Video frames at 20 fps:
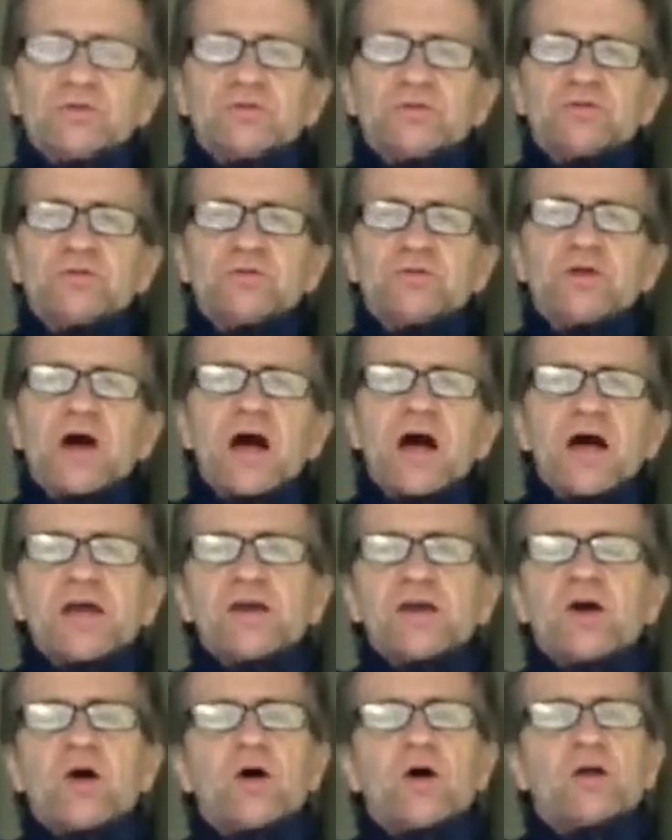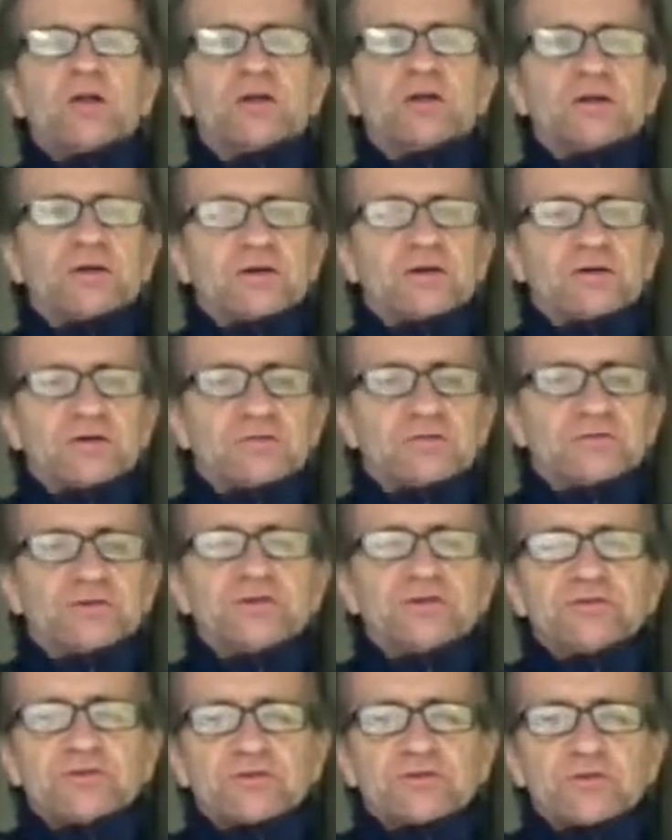to the high calling of
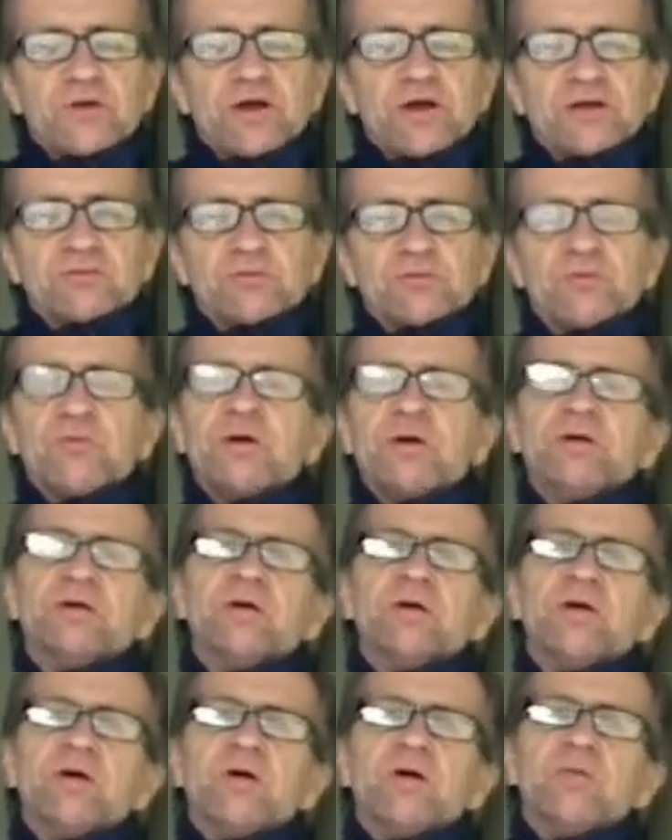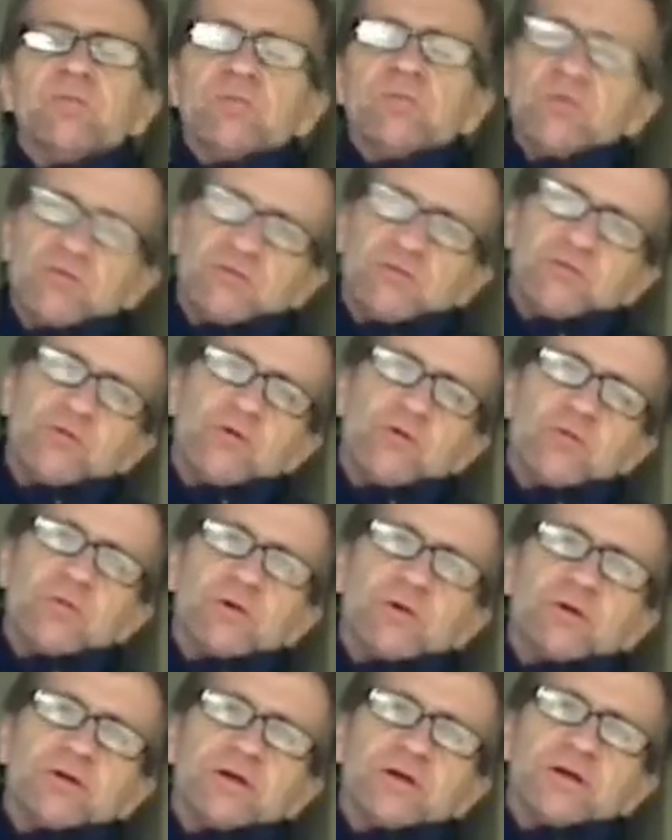Jesus Christ. We want to move
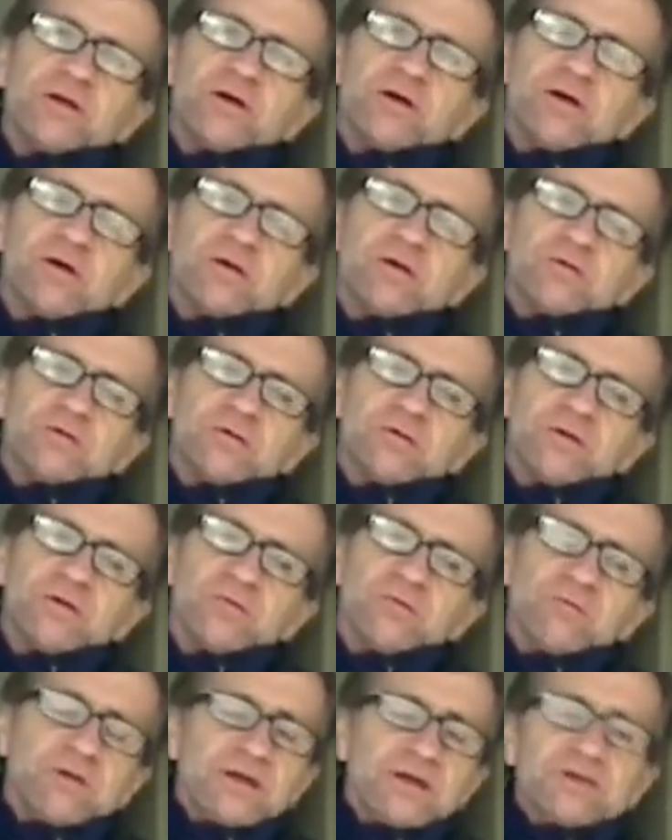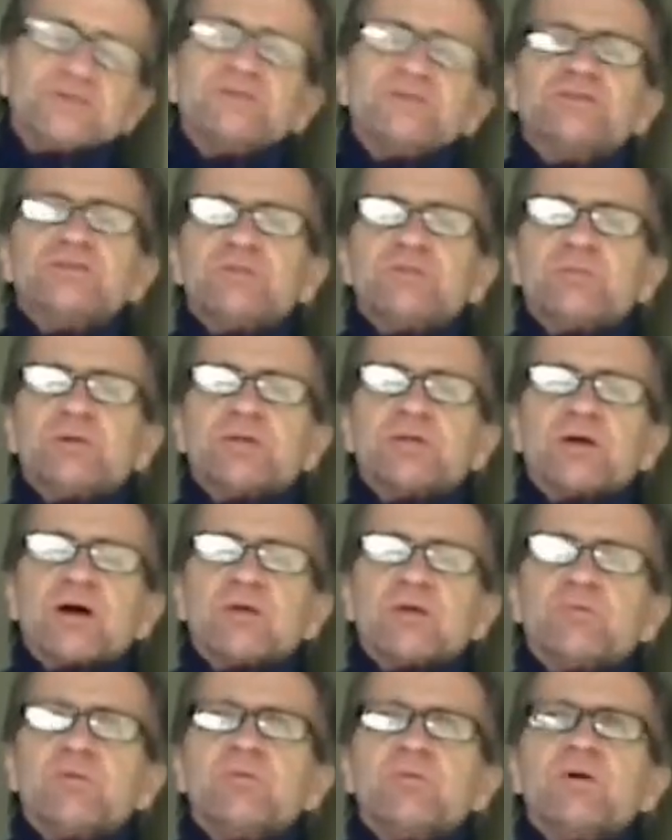forward in our relationship with
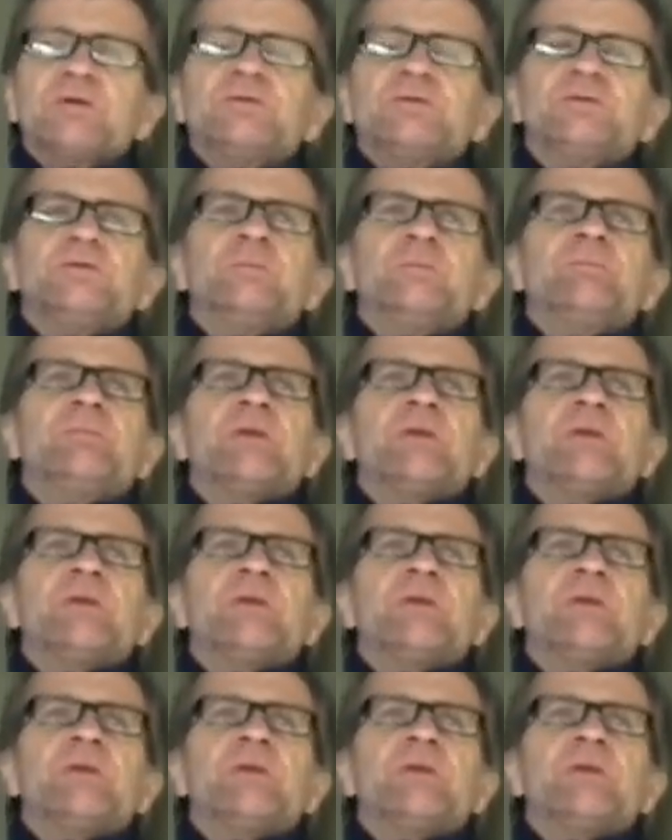God. We want to